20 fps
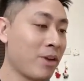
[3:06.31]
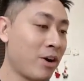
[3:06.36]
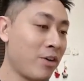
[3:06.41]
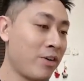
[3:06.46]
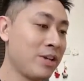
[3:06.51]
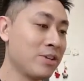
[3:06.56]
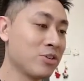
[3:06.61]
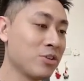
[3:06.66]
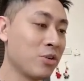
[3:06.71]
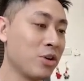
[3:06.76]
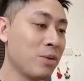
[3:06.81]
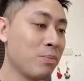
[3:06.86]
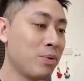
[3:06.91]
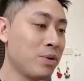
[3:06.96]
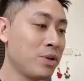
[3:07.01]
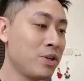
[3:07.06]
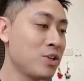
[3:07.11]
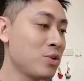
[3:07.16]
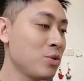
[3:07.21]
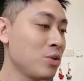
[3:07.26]
Alright, so I'm
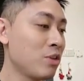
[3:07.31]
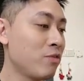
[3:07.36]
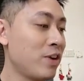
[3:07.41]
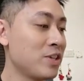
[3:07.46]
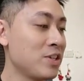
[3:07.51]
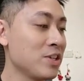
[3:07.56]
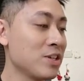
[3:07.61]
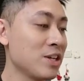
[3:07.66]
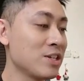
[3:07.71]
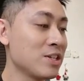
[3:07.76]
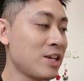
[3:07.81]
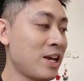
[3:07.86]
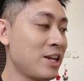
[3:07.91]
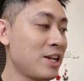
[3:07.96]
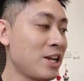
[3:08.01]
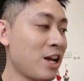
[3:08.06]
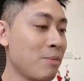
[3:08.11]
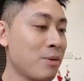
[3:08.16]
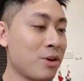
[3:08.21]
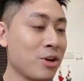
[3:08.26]
put these two devices
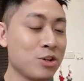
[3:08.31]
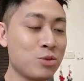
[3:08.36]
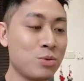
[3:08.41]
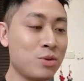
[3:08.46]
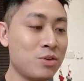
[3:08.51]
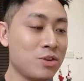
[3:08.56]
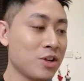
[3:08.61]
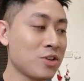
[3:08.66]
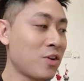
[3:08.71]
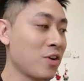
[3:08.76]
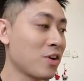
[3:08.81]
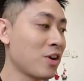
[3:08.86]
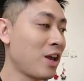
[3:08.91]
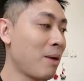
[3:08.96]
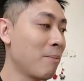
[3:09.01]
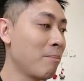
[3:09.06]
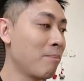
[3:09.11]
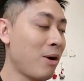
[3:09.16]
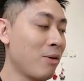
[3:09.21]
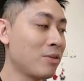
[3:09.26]
aside now because we're not talking
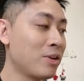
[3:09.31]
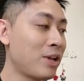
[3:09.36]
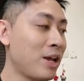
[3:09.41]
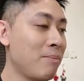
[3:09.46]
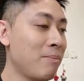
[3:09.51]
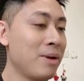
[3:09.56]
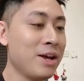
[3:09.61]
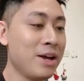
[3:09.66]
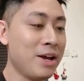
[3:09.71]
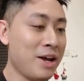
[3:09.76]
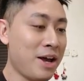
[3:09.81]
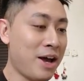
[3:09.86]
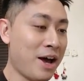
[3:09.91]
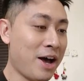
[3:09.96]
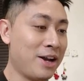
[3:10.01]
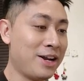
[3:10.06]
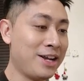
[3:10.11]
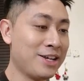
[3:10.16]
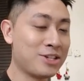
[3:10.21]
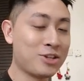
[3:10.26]
about them.
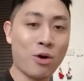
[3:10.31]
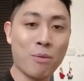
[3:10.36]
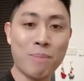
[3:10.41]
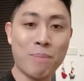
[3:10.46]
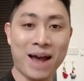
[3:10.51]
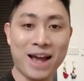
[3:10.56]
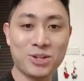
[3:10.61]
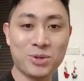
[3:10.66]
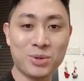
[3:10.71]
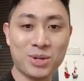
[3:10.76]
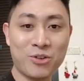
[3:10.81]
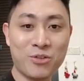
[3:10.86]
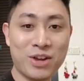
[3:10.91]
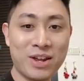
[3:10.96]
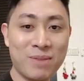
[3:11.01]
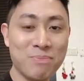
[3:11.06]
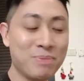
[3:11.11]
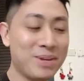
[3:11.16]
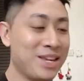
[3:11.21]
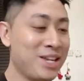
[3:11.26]
Let's go back to the
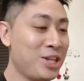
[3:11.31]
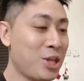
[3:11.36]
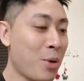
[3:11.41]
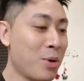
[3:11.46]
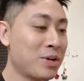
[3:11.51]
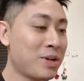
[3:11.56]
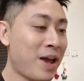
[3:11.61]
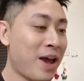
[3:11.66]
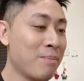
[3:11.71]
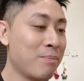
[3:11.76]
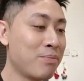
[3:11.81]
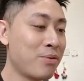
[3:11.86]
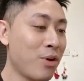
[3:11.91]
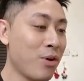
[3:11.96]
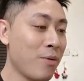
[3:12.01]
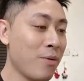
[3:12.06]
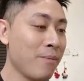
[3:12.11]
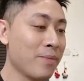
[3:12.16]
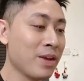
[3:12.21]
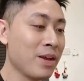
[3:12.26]
Redmi Note 10
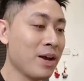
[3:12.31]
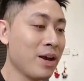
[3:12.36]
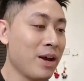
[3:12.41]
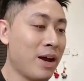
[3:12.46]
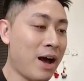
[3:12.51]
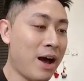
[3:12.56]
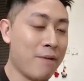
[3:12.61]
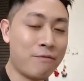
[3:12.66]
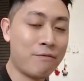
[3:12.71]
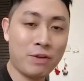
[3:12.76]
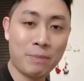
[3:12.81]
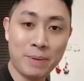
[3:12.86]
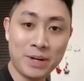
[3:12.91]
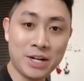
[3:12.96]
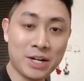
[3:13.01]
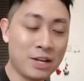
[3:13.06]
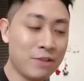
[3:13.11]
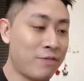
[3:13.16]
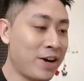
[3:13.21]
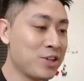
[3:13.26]
Pro. Flipping
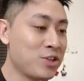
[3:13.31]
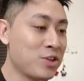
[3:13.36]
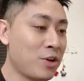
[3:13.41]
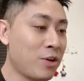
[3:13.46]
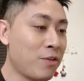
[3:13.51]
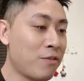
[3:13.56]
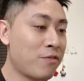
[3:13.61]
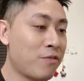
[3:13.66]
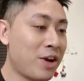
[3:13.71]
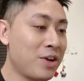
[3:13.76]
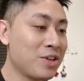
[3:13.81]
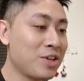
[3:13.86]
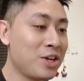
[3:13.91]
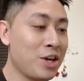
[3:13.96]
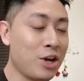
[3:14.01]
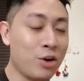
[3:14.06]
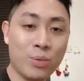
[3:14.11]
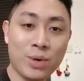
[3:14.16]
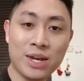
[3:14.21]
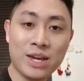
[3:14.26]
the device to the front
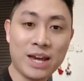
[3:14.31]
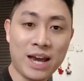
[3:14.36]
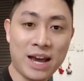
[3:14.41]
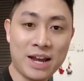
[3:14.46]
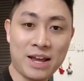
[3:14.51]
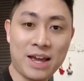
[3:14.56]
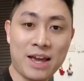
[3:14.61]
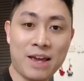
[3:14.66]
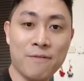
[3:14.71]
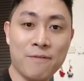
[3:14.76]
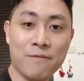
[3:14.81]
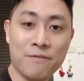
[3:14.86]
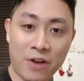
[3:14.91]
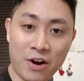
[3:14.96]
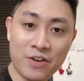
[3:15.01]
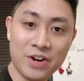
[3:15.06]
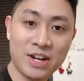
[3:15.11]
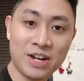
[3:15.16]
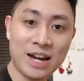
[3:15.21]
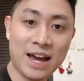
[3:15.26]
here, we get a
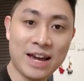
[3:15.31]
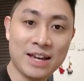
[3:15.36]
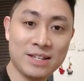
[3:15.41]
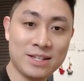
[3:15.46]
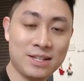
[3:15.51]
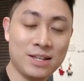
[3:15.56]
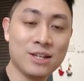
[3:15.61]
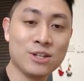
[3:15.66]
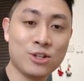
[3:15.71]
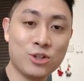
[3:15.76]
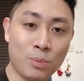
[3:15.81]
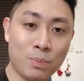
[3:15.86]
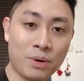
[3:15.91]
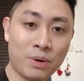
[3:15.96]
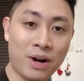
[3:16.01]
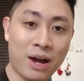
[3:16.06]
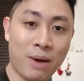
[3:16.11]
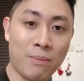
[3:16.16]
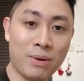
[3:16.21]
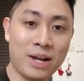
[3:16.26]
very nice
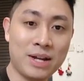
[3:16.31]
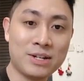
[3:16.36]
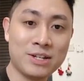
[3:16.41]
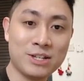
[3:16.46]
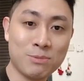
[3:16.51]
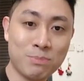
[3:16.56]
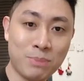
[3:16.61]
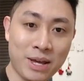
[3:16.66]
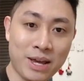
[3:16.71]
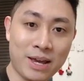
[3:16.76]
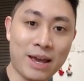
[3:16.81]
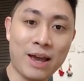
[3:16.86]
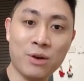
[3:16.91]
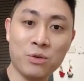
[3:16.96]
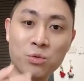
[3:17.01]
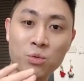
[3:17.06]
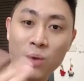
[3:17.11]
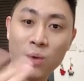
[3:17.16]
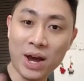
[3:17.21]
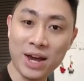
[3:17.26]
Super AMOLED display.
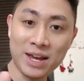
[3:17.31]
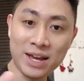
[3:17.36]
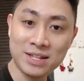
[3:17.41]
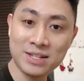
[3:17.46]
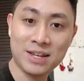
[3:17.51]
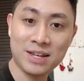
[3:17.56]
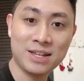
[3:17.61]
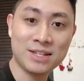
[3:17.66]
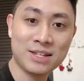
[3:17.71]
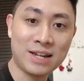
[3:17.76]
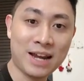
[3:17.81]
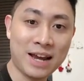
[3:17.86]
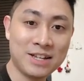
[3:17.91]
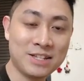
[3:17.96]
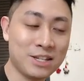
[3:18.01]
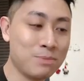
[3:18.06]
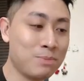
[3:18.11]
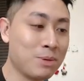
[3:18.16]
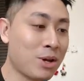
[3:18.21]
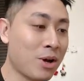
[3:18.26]
And why I say it's
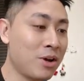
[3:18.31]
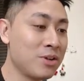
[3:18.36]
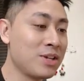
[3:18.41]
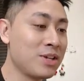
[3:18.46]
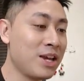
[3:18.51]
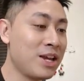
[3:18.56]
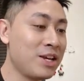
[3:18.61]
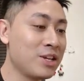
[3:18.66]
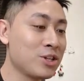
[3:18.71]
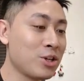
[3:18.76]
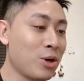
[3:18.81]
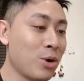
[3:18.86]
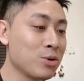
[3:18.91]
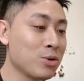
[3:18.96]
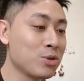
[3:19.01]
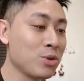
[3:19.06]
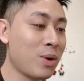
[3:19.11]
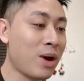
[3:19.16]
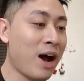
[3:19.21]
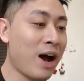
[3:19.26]
nice is because it is
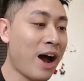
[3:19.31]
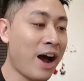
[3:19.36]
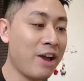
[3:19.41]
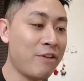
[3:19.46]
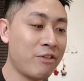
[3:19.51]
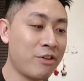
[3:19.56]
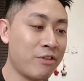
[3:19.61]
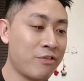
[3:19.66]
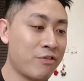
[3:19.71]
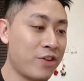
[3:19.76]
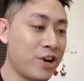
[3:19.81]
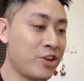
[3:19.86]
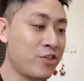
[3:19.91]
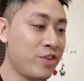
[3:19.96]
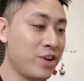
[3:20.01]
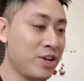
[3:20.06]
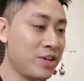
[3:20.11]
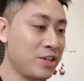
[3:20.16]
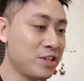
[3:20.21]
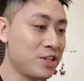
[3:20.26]
also a high
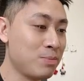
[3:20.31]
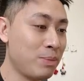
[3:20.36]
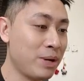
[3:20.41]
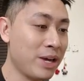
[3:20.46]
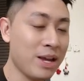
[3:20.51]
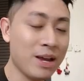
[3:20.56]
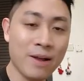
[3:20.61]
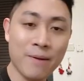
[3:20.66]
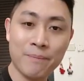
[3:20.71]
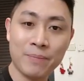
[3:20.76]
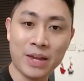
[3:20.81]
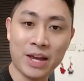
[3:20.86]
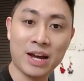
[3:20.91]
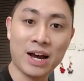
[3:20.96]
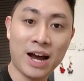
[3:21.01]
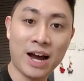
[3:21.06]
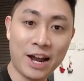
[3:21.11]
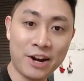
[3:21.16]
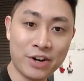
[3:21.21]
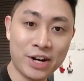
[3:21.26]
refresh rate display
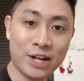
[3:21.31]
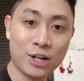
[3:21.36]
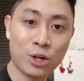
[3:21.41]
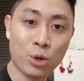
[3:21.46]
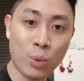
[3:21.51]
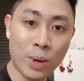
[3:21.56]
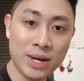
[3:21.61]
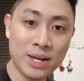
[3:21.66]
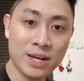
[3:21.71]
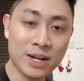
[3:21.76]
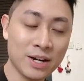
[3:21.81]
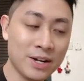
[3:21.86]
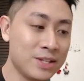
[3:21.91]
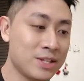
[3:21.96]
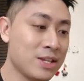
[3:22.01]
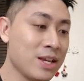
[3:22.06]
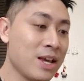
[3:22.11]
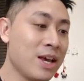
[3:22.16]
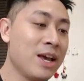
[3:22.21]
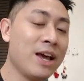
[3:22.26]
at
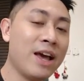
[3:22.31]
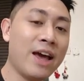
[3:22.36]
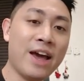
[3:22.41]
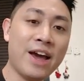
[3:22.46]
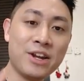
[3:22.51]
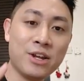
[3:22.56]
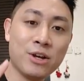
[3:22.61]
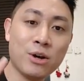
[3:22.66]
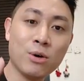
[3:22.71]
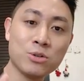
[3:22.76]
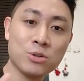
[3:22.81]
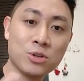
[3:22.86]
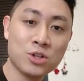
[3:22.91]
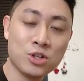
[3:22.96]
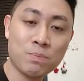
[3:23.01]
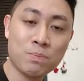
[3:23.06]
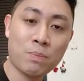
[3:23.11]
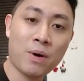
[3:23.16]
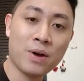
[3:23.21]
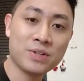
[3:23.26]
120Hz, and it also
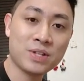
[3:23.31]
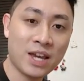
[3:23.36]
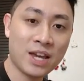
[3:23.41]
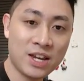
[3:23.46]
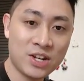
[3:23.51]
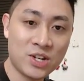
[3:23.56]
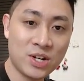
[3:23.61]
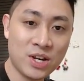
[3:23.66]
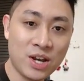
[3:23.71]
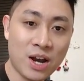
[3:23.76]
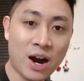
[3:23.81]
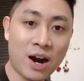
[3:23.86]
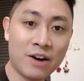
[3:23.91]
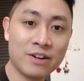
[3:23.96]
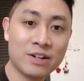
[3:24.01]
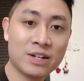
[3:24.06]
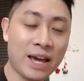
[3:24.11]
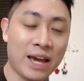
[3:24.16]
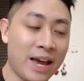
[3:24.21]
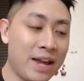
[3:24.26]
supports
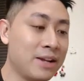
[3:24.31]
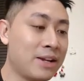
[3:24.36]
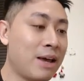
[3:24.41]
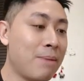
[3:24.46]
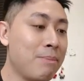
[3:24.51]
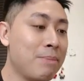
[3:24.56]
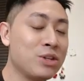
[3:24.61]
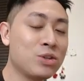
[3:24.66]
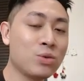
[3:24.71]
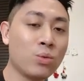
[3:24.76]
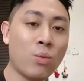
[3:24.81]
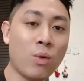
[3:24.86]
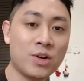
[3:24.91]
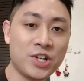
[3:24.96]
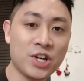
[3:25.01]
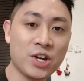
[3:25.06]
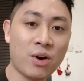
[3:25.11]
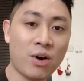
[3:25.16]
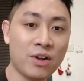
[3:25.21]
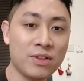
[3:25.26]
HDR10. That means
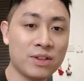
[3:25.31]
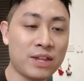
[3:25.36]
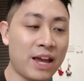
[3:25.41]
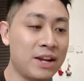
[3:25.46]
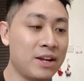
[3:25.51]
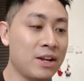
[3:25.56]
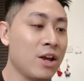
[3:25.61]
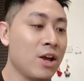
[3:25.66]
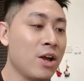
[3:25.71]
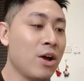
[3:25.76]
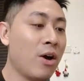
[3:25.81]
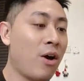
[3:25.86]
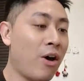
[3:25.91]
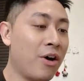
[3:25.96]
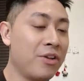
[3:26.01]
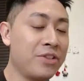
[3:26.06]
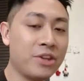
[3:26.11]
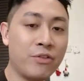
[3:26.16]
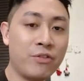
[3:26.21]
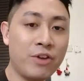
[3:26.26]
watching content
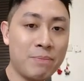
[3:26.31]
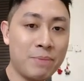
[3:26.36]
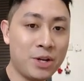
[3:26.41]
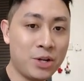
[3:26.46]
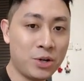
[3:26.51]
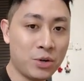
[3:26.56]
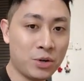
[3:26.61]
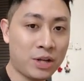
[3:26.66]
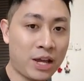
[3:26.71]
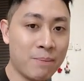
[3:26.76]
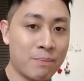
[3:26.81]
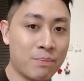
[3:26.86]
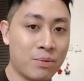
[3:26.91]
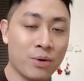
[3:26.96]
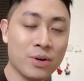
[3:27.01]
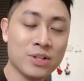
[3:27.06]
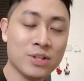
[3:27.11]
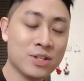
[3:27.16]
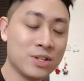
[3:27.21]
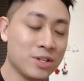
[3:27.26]
on the Redmi Note 10
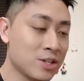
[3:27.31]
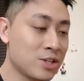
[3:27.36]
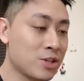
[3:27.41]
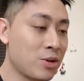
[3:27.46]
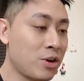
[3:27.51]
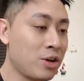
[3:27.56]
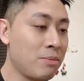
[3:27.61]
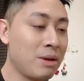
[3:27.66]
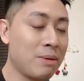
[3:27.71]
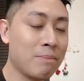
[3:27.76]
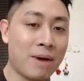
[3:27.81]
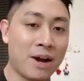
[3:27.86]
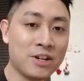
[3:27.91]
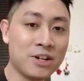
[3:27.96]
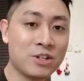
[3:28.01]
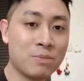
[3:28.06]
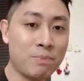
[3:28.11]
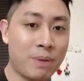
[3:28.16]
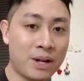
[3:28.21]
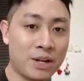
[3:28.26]
Pro is just going to be
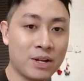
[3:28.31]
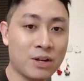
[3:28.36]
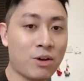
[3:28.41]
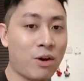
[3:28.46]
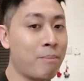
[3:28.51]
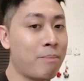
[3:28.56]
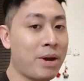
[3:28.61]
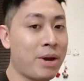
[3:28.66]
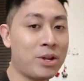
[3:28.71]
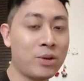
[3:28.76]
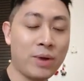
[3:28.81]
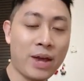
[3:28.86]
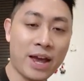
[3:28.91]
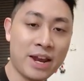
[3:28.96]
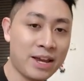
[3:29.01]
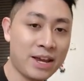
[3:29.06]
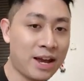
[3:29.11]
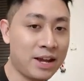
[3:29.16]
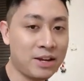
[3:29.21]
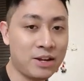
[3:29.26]
much better compared to
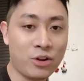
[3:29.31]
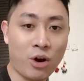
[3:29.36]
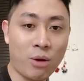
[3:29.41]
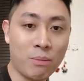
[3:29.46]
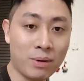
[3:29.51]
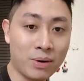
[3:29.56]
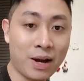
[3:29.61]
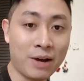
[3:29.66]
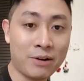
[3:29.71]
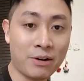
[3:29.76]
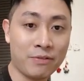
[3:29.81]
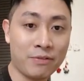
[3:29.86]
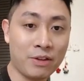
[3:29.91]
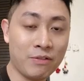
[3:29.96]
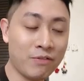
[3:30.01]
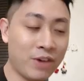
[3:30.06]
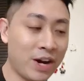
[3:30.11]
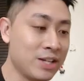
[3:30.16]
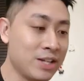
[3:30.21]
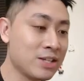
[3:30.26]
any other normal kind of
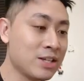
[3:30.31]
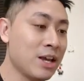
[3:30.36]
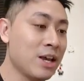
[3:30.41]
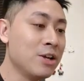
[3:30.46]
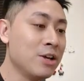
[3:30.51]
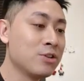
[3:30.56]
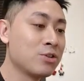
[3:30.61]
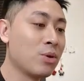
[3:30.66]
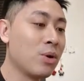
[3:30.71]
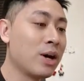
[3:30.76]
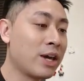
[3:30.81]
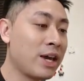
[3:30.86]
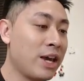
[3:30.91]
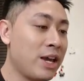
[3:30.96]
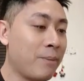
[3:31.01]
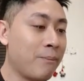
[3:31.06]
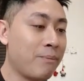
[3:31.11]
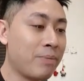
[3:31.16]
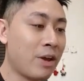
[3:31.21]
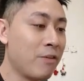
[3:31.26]
device. So
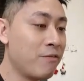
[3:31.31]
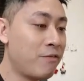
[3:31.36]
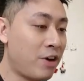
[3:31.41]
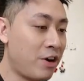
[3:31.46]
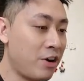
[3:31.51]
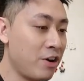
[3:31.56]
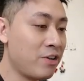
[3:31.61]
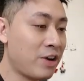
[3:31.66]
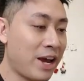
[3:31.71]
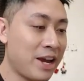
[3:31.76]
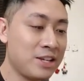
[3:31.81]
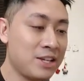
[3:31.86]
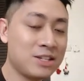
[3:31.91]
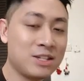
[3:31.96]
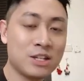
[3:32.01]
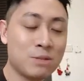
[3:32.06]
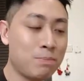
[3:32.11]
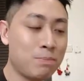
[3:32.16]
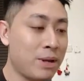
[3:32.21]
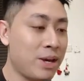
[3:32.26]
again, a very nice
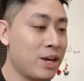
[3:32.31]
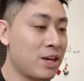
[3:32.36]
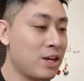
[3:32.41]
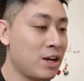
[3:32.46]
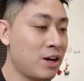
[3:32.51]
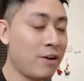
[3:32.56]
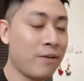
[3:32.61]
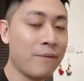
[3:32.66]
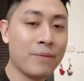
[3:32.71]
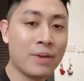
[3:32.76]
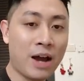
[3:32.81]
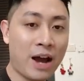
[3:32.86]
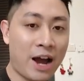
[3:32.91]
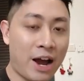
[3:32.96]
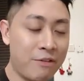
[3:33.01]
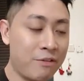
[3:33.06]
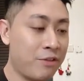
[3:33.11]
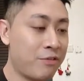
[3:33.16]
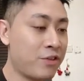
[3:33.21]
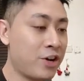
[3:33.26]
display here,
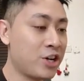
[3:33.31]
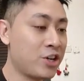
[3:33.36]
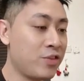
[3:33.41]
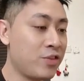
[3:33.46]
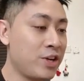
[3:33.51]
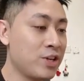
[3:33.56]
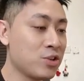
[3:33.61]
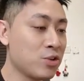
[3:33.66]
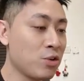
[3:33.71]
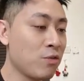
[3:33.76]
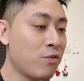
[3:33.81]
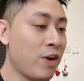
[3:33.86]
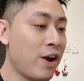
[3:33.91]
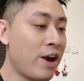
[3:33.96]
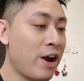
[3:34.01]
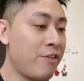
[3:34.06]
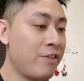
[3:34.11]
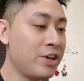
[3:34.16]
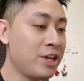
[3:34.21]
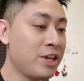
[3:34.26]
high refresh rate. So far,
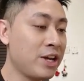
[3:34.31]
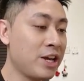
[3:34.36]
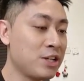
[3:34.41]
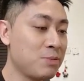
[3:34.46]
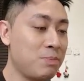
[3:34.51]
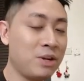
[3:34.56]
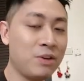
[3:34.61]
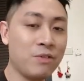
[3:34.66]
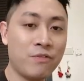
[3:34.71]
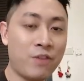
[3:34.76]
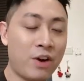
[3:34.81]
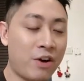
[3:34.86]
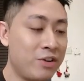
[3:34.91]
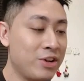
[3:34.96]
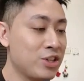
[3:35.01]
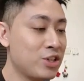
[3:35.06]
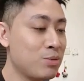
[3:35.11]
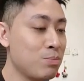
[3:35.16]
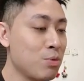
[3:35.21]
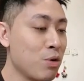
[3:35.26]
everything has been
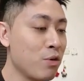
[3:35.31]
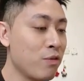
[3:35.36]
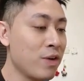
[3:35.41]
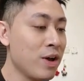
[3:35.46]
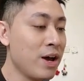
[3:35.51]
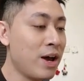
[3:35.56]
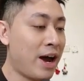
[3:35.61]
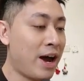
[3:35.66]
very smooth.